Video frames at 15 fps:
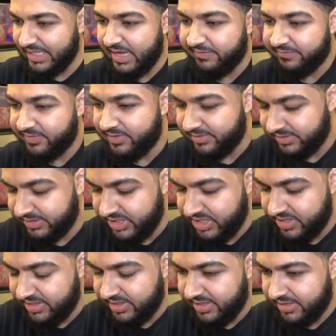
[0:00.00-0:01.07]
left.
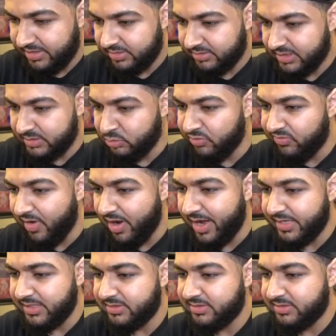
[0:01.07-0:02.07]
Let's move on.